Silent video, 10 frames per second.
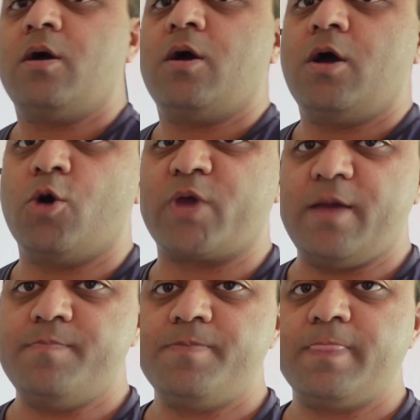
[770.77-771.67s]
Okay,
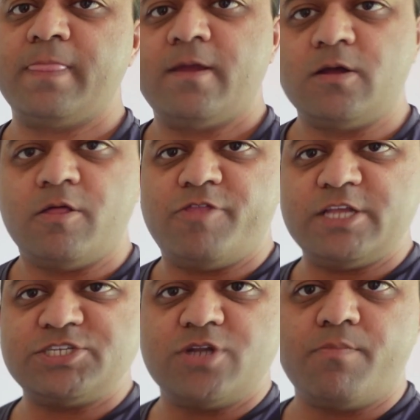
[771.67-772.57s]
this
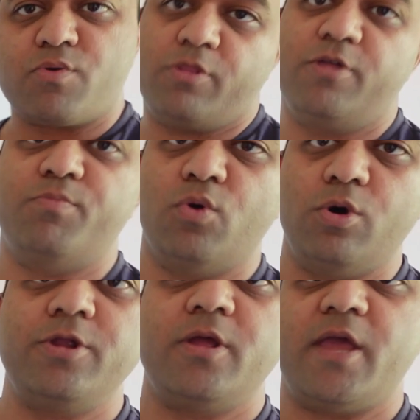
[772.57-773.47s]
number on the board
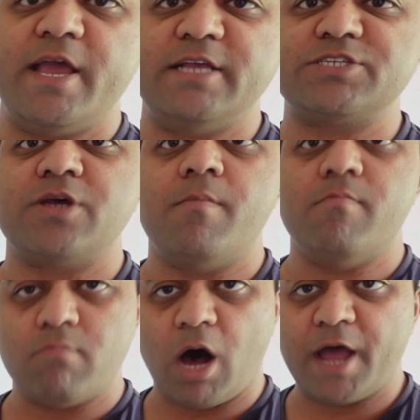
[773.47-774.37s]
is
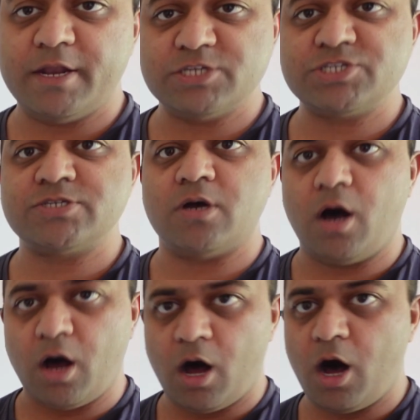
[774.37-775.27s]
minus a
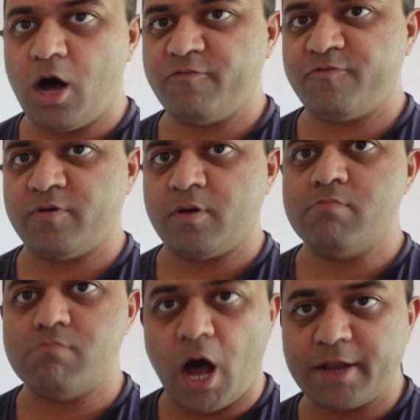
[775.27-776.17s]
half,
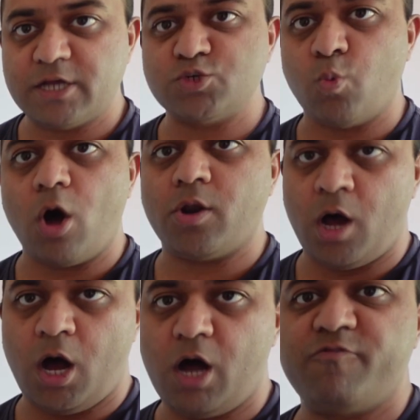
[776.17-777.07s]
minus
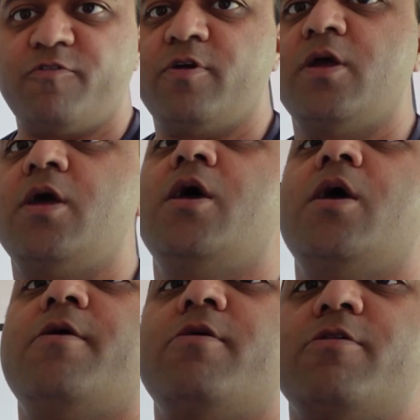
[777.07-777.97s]
1/2.
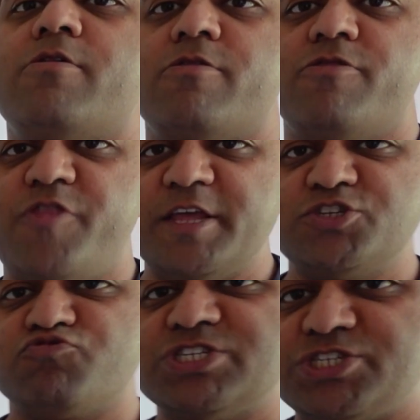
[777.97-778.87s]
This
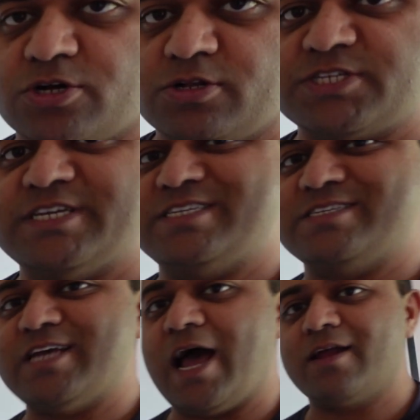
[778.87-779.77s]
result is
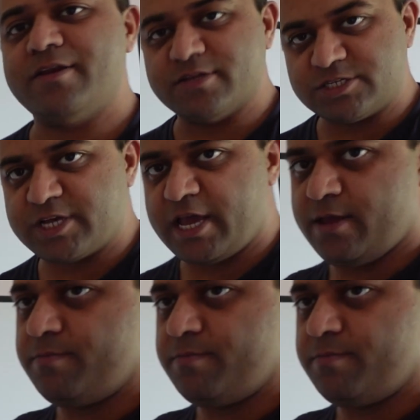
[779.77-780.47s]
exactly the same